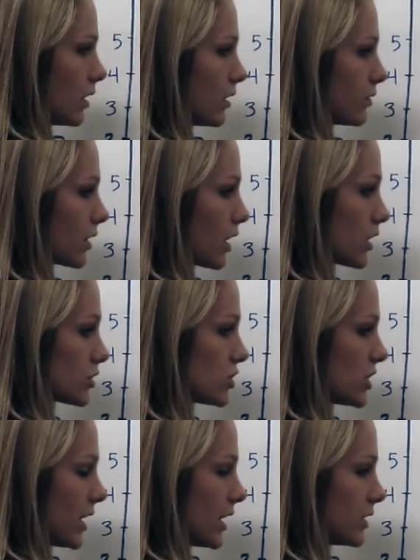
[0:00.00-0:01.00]
over our
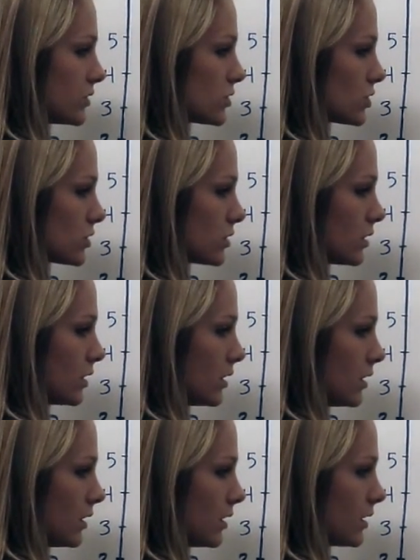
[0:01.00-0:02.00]
change
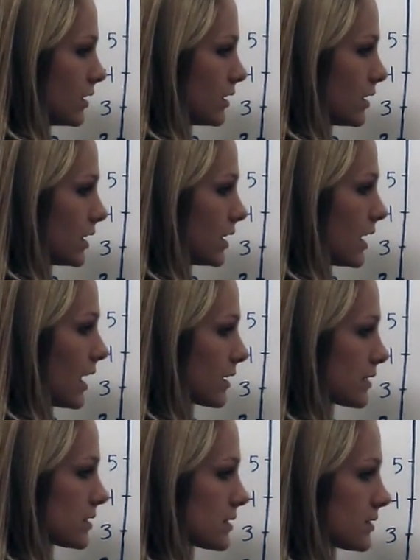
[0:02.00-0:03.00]
in
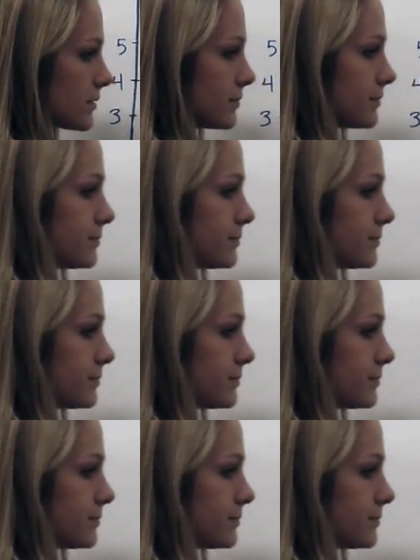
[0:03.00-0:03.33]
x.